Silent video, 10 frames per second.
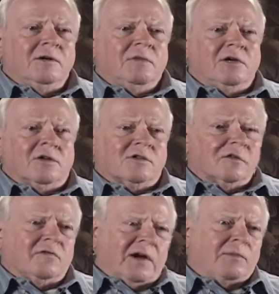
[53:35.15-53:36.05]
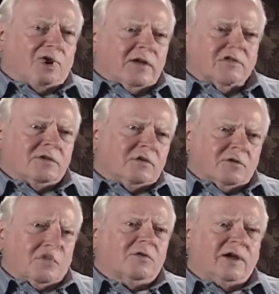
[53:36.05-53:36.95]
because of the vibration
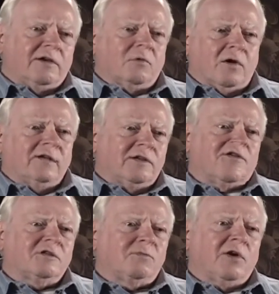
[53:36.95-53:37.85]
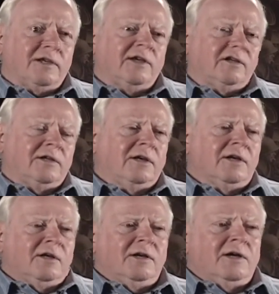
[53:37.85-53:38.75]
you're trying to write and it's breaking.
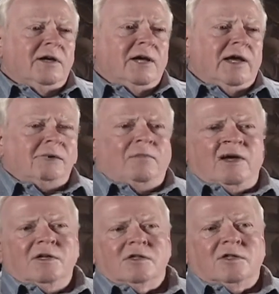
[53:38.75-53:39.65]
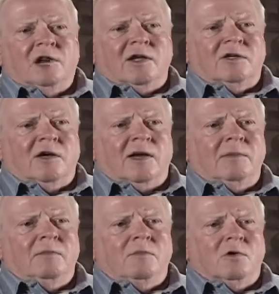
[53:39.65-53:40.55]
And pens at that
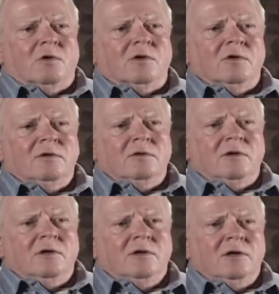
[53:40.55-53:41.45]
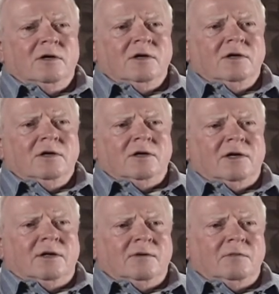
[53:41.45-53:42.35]
time were,
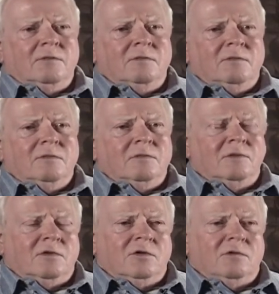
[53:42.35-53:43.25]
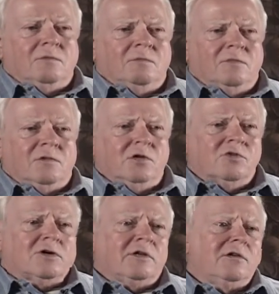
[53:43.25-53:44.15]
uh, you
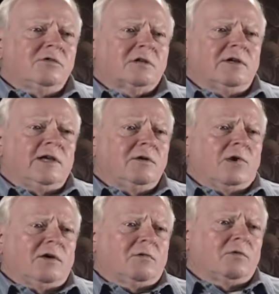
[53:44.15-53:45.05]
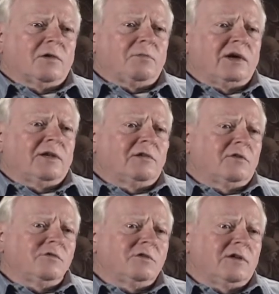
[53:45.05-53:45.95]
usually used an inkwell with a pen in
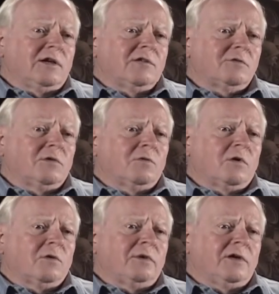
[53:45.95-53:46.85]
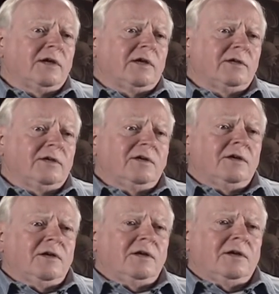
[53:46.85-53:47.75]
those days when the war began.
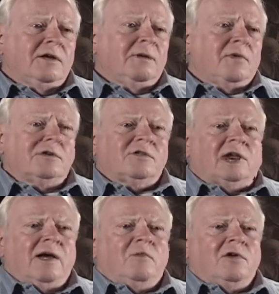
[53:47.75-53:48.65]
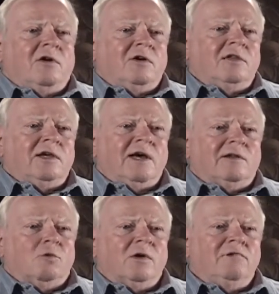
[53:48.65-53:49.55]
But as time went on, they got
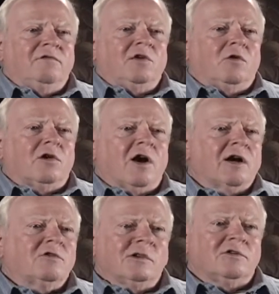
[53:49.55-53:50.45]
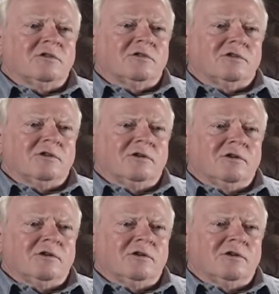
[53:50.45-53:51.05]
refill cartridges